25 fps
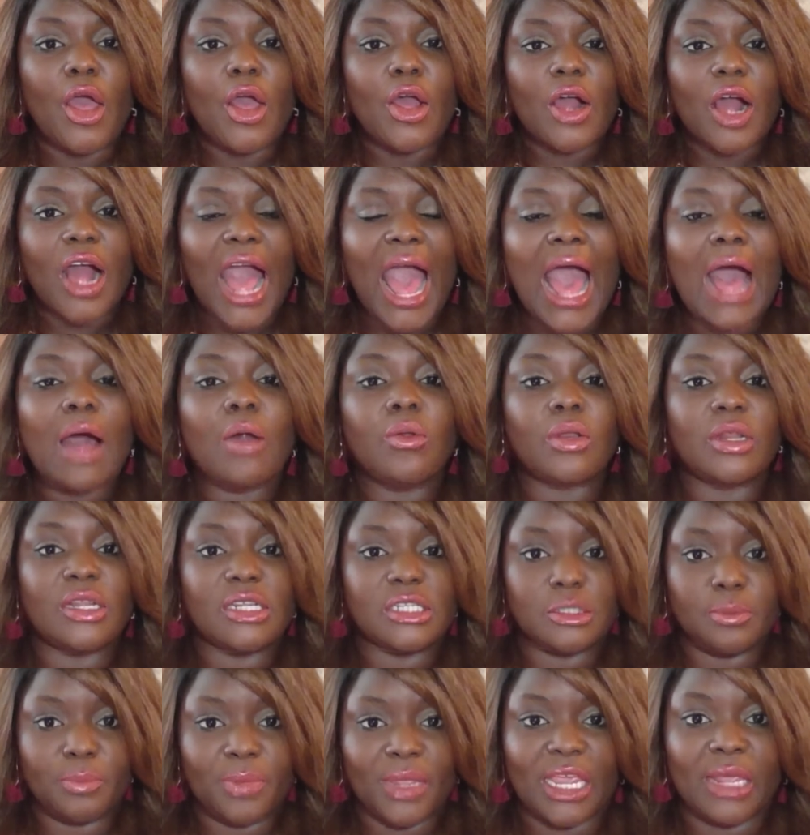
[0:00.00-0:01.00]

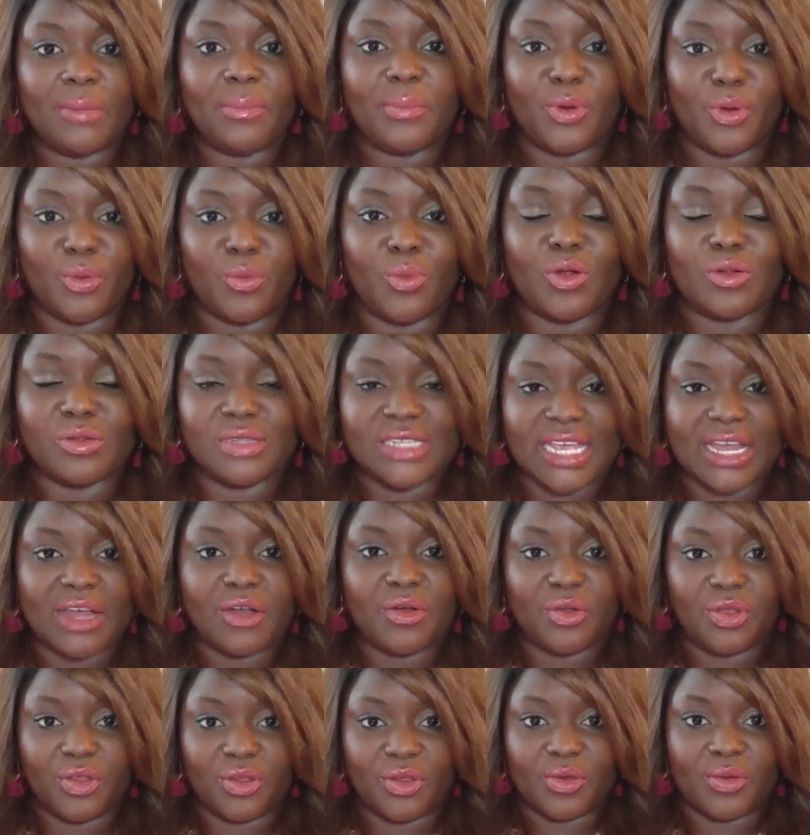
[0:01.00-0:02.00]
countless people will tell
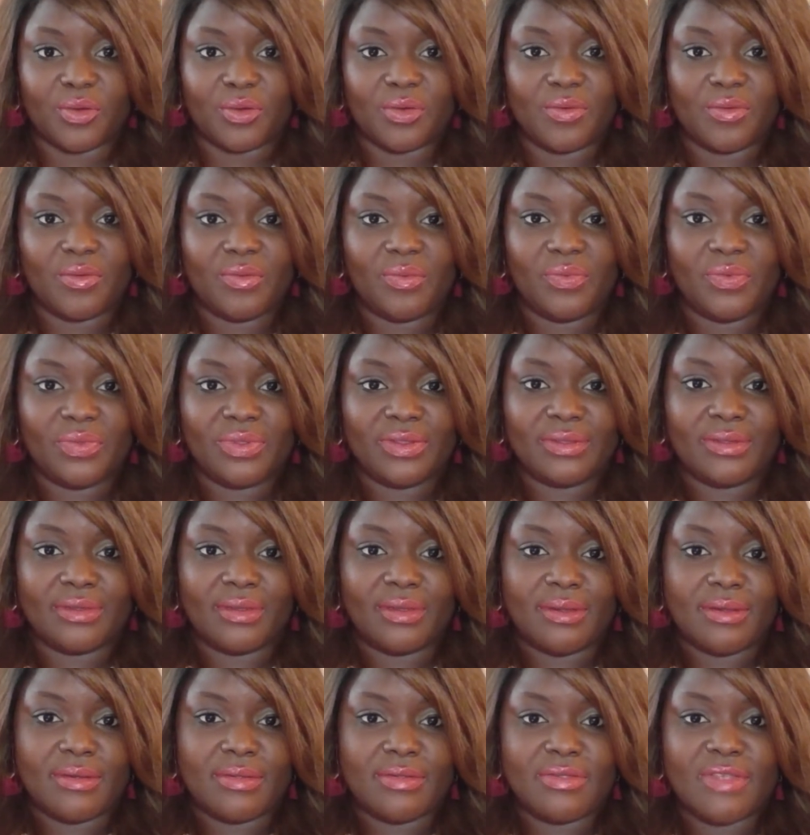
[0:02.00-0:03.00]
you
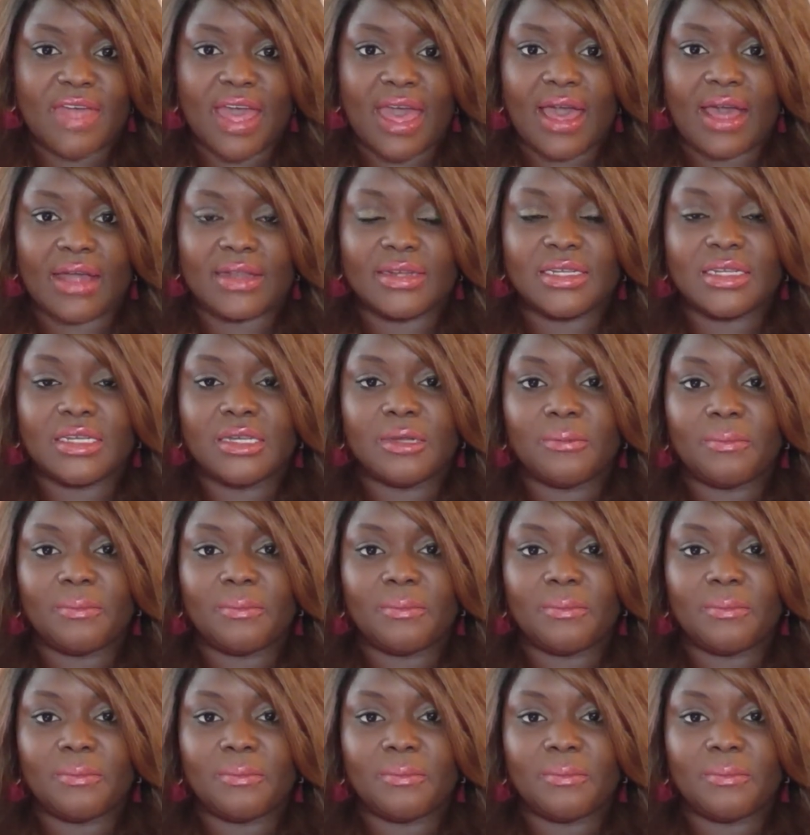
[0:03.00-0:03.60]
that